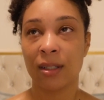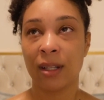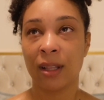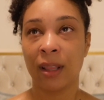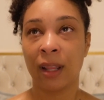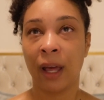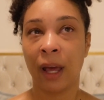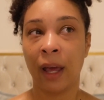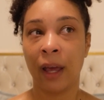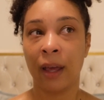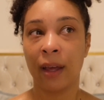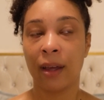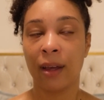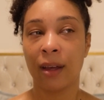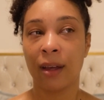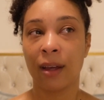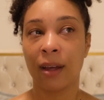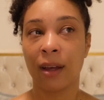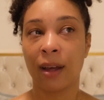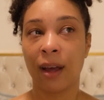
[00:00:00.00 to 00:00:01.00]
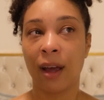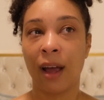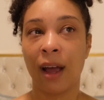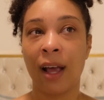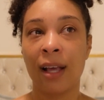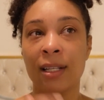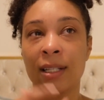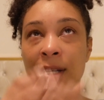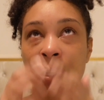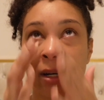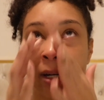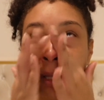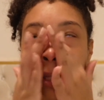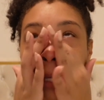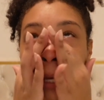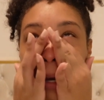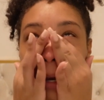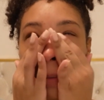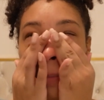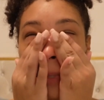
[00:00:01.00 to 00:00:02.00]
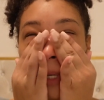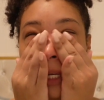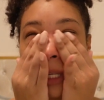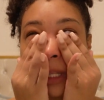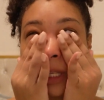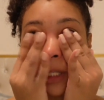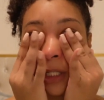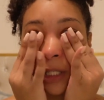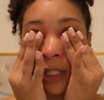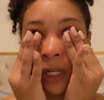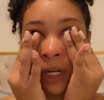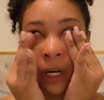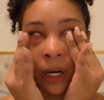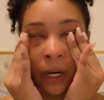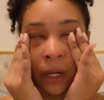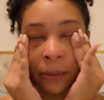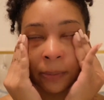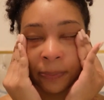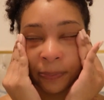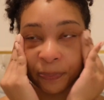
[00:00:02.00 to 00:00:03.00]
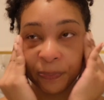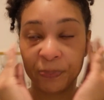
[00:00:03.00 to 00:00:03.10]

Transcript: Like, I started therapy this year